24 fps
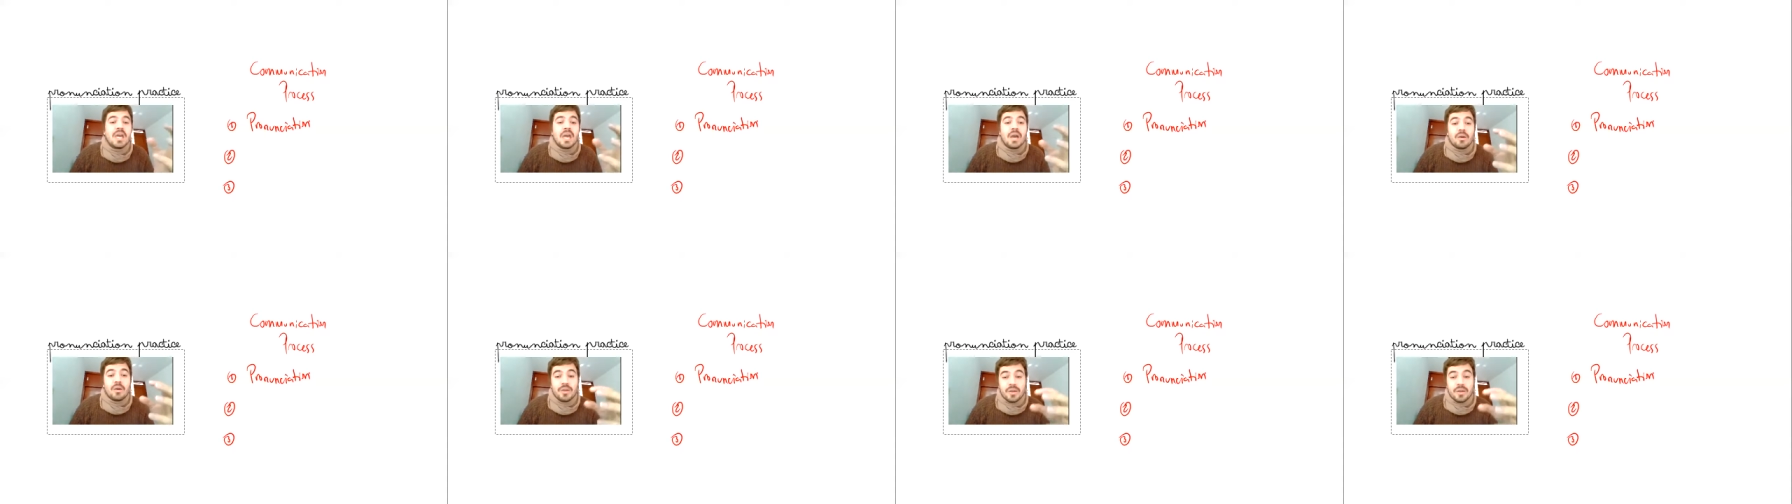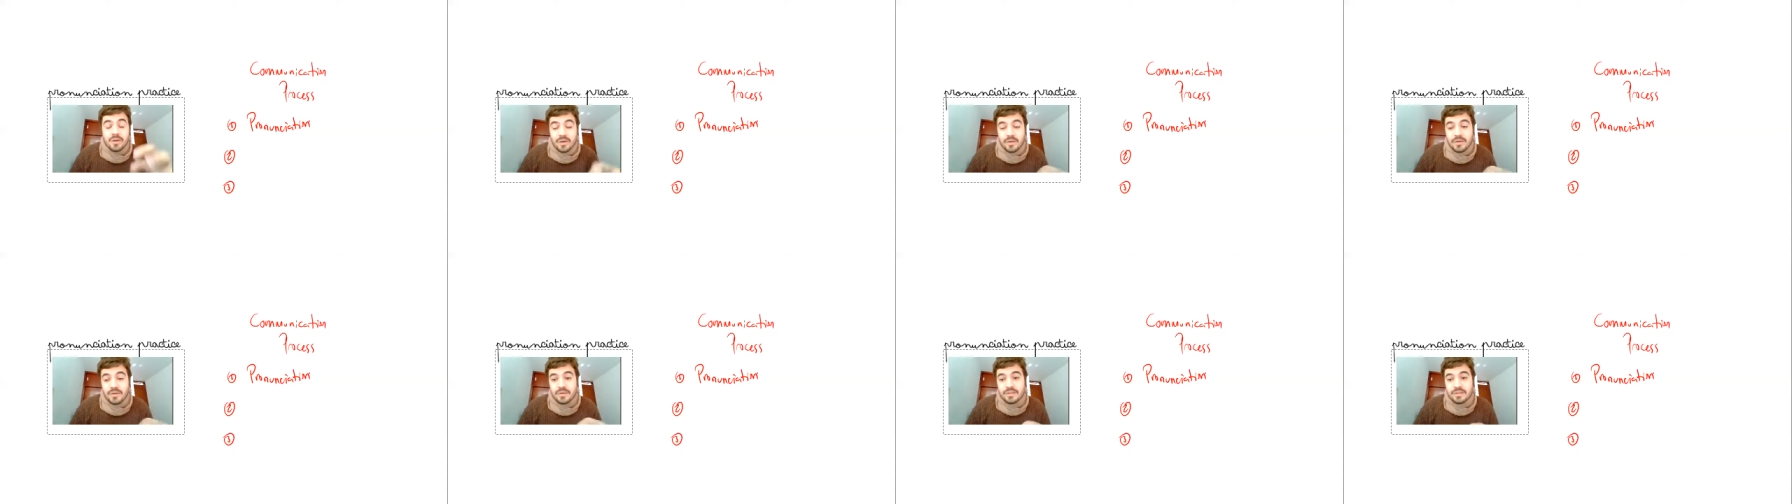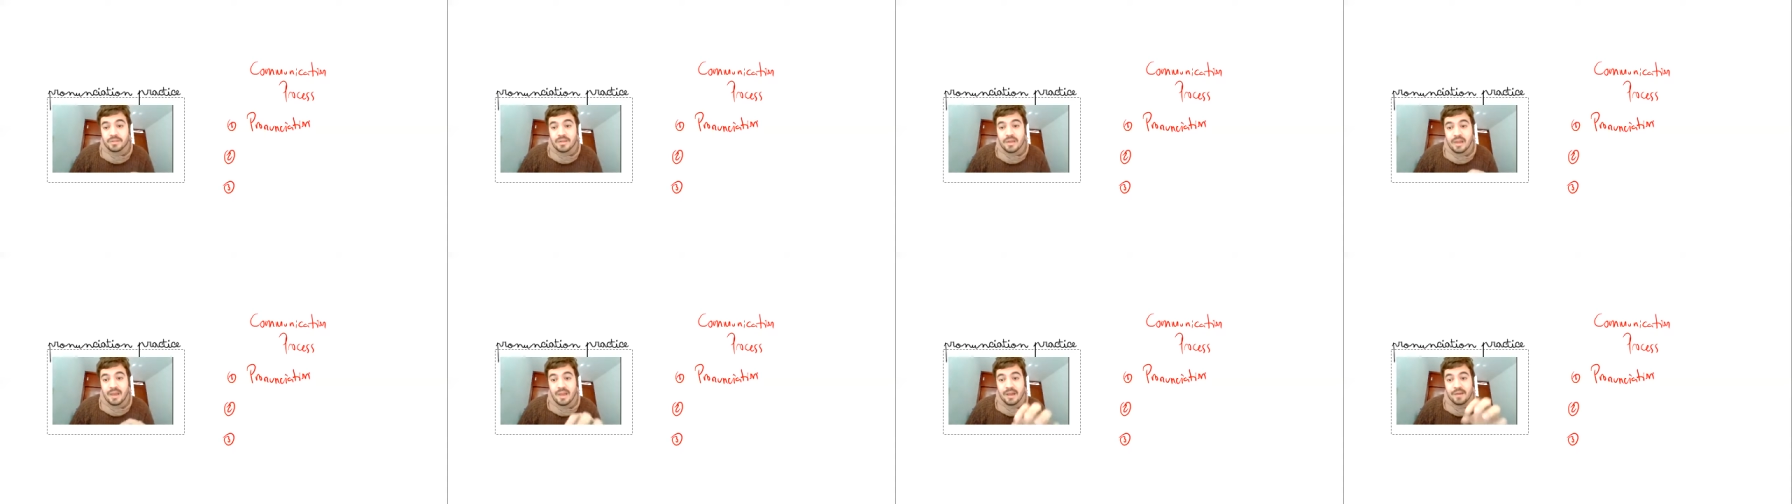you're going to
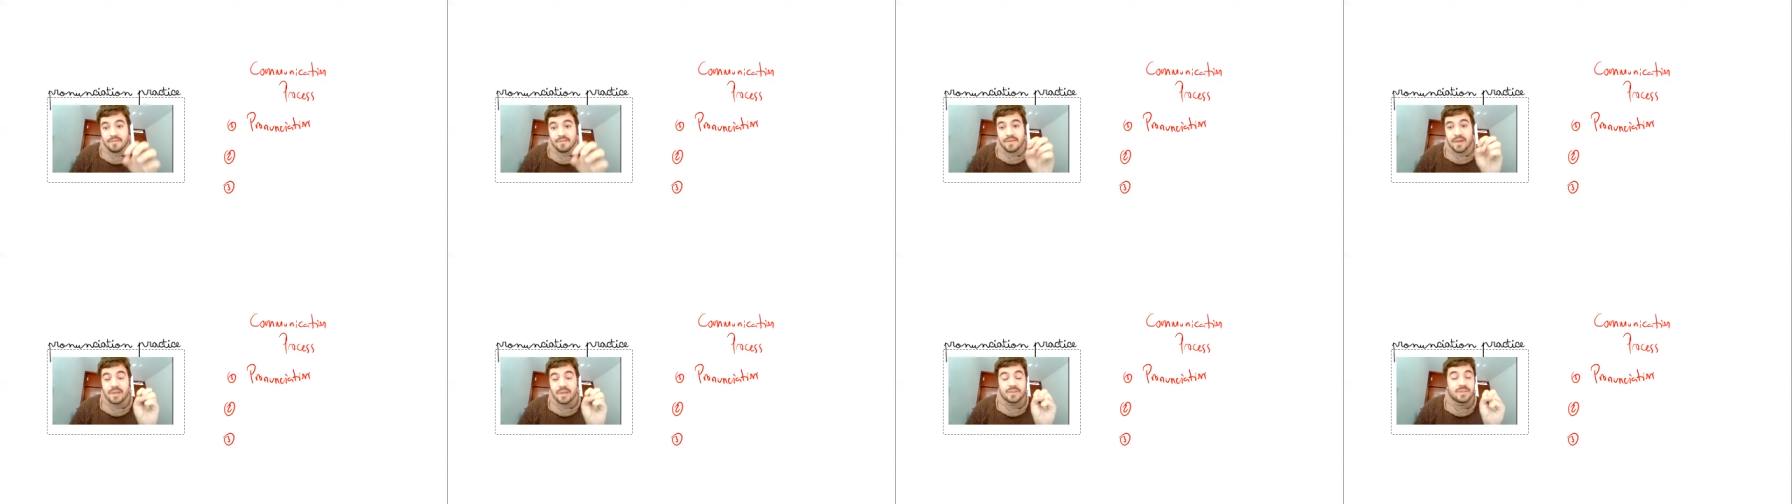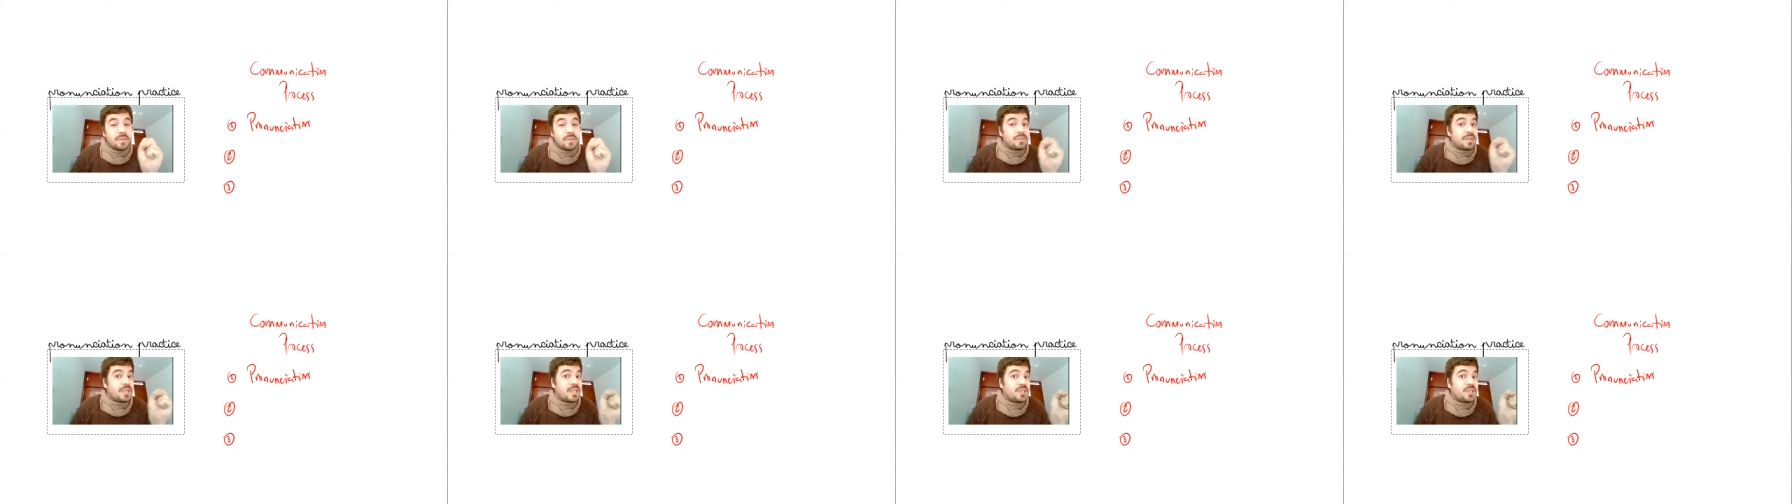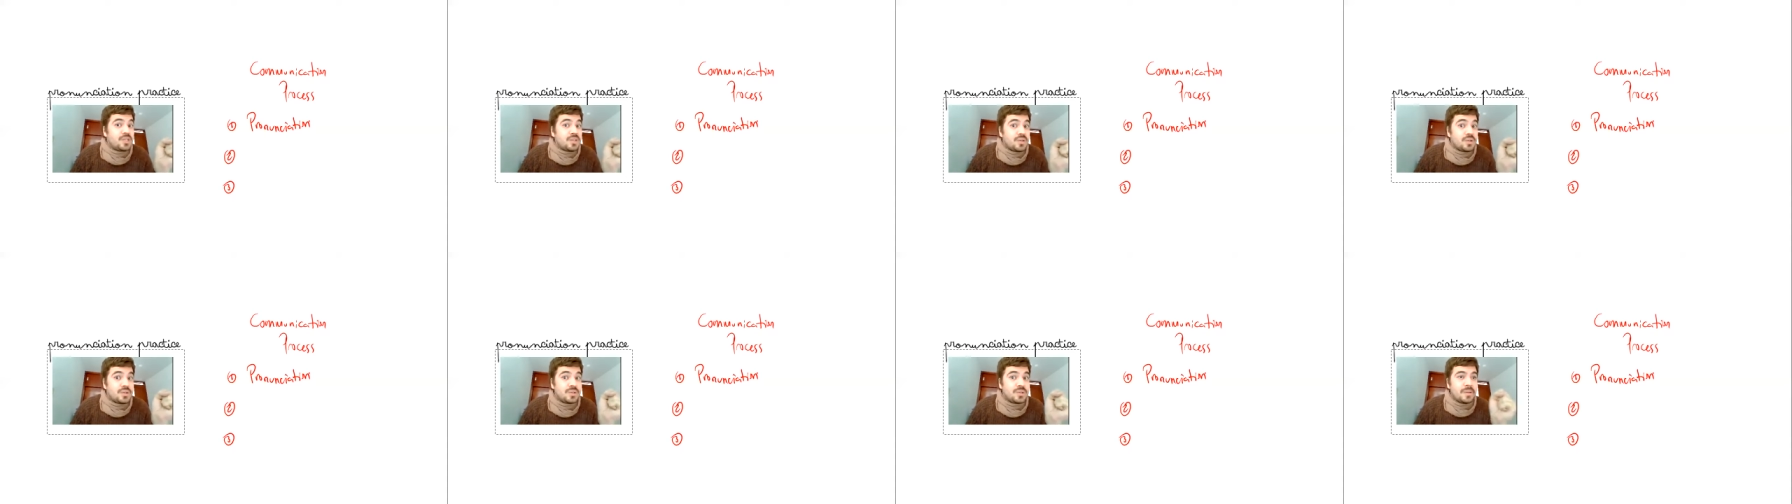have some
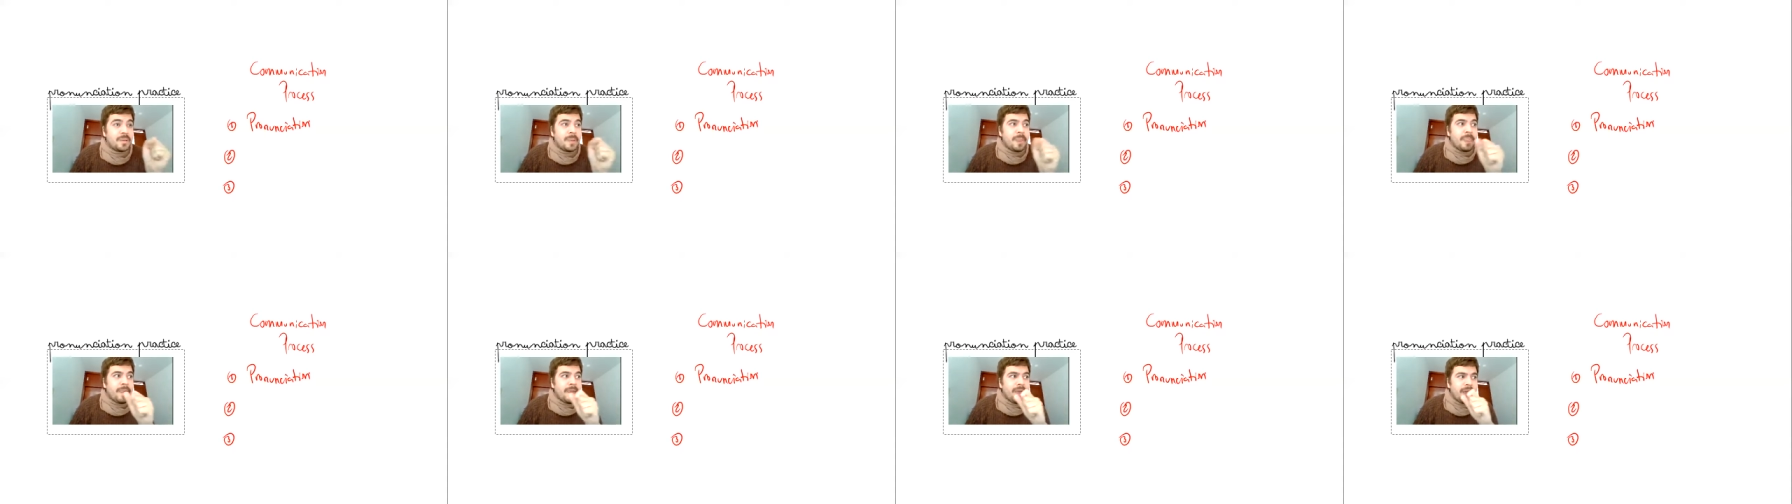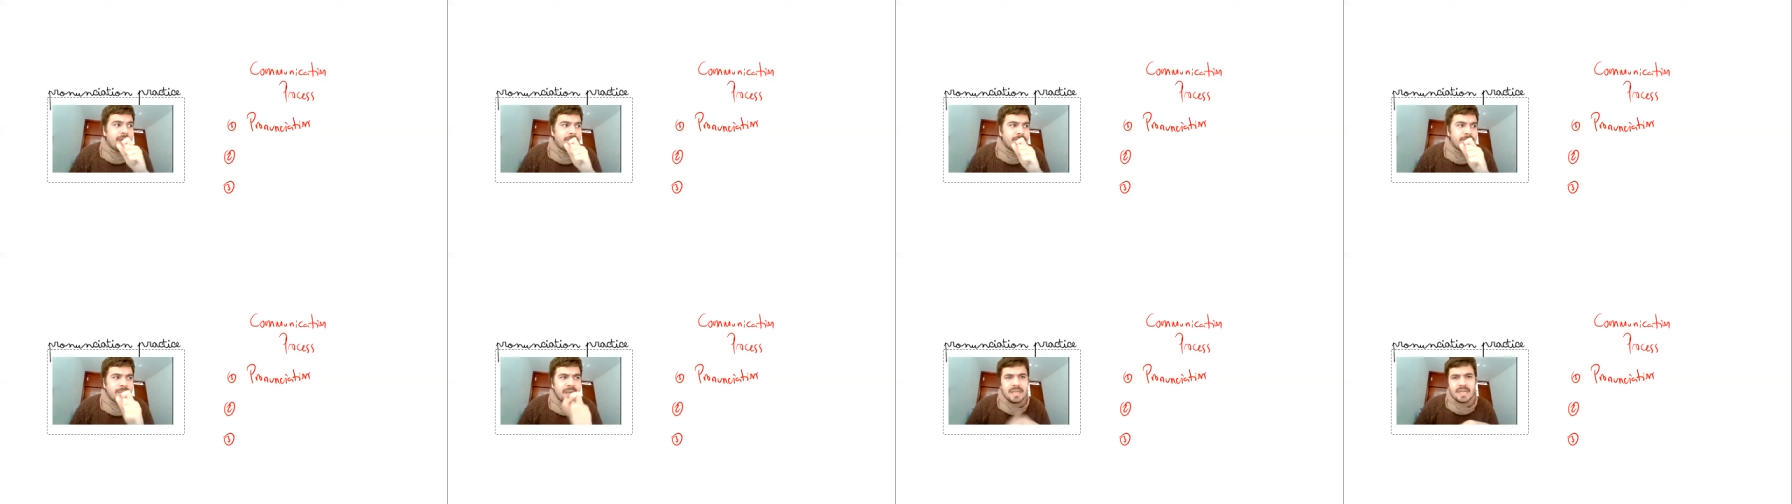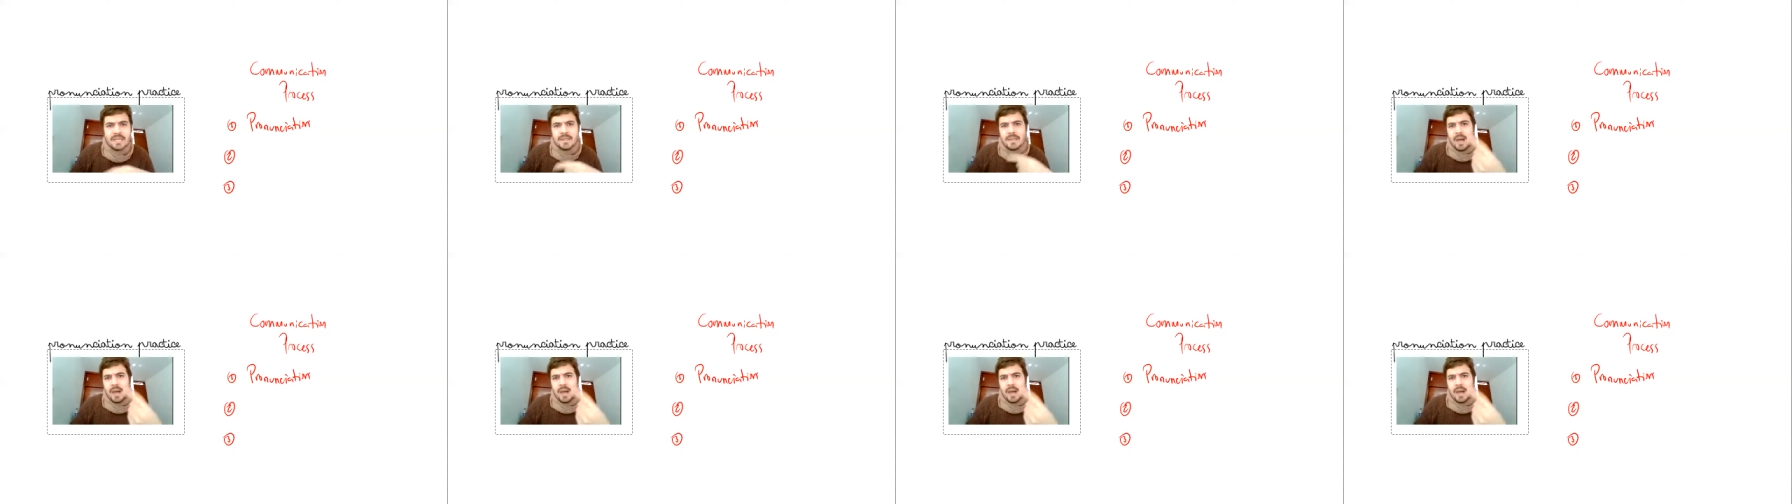issues in making